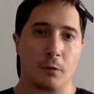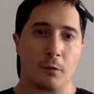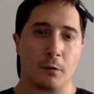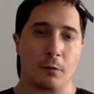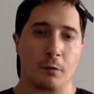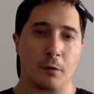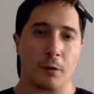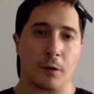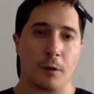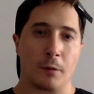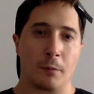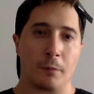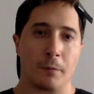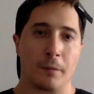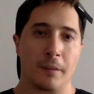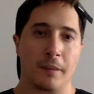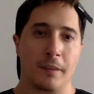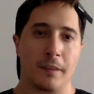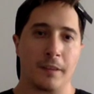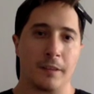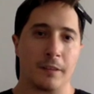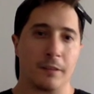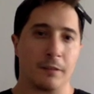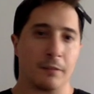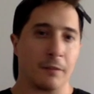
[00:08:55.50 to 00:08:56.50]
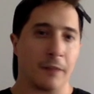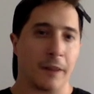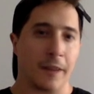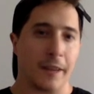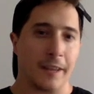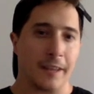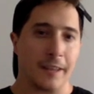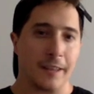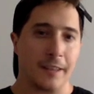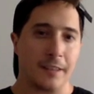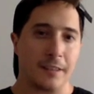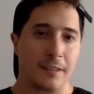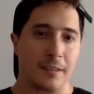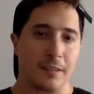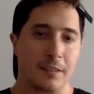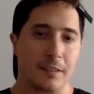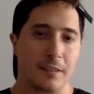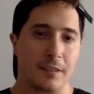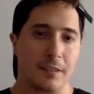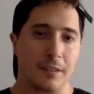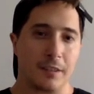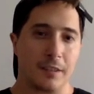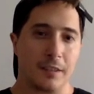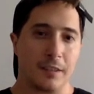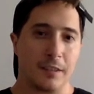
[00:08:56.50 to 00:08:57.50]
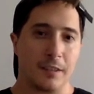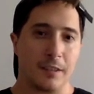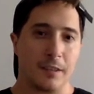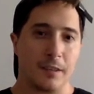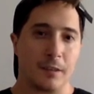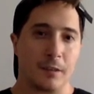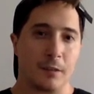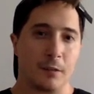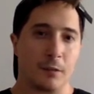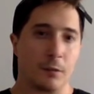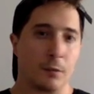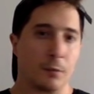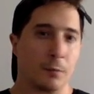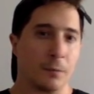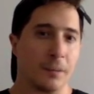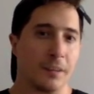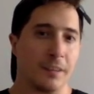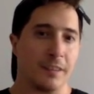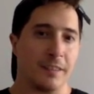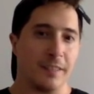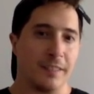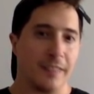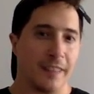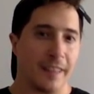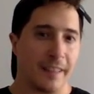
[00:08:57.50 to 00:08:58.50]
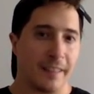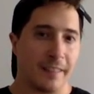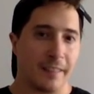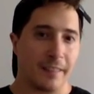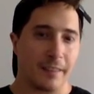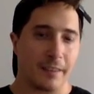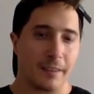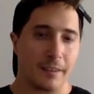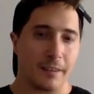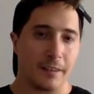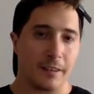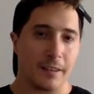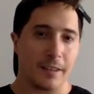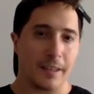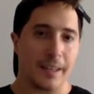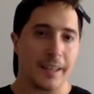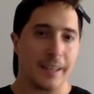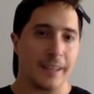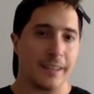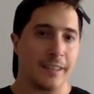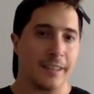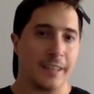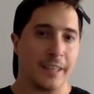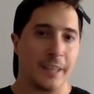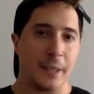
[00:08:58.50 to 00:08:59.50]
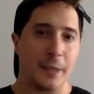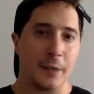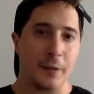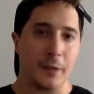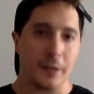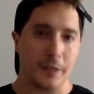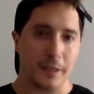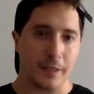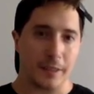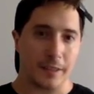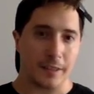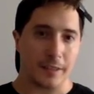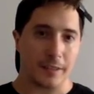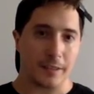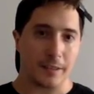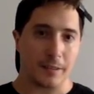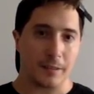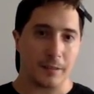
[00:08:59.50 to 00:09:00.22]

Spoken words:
from this violence, from the death and tyranny